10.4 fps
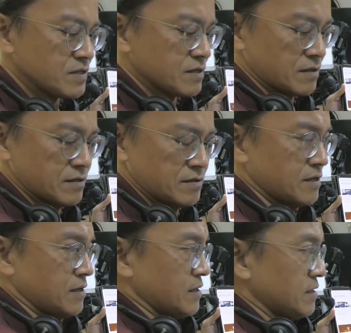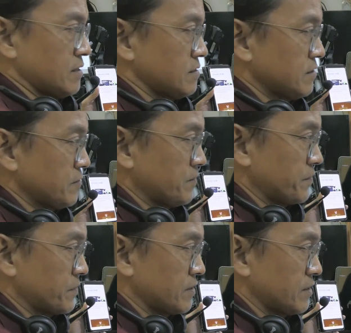Okay, now,
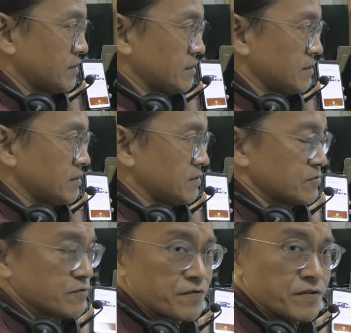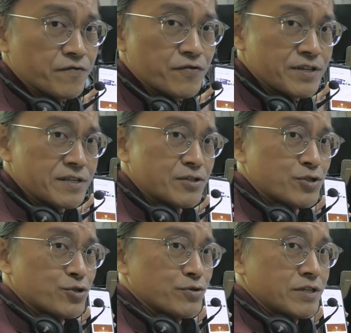so feel free
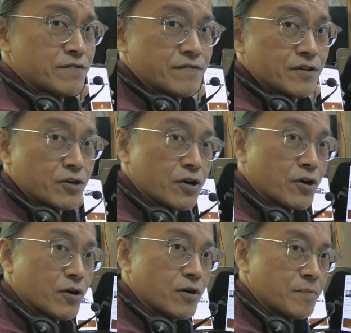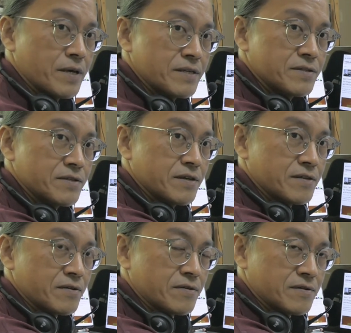to leave your comments
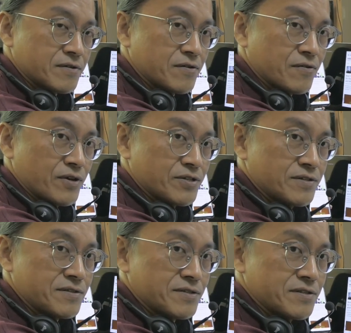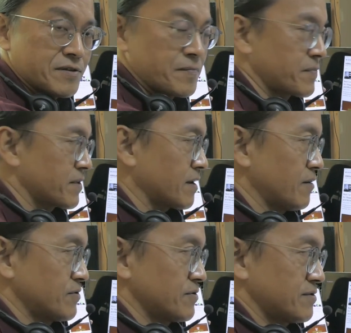and questions.
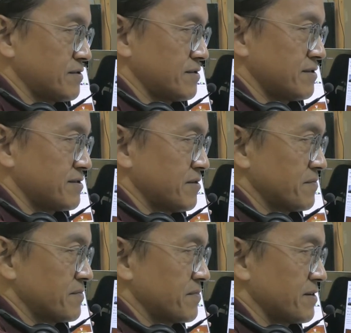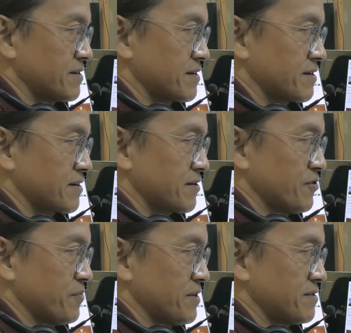I want to see some
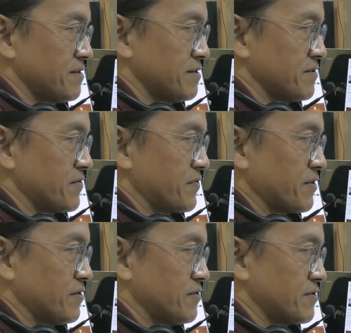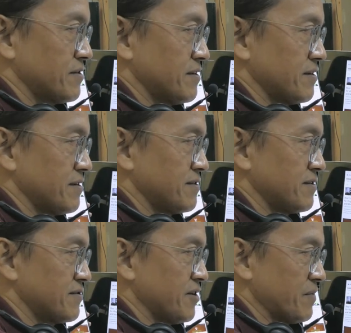comments here. Okay,
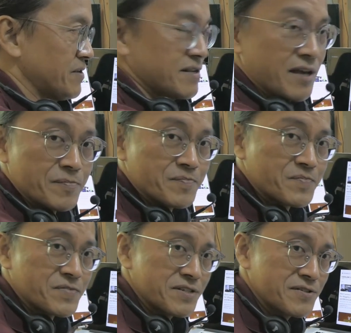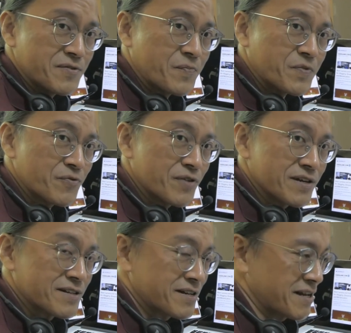this tab is empty
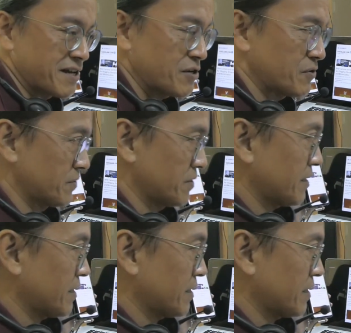right now.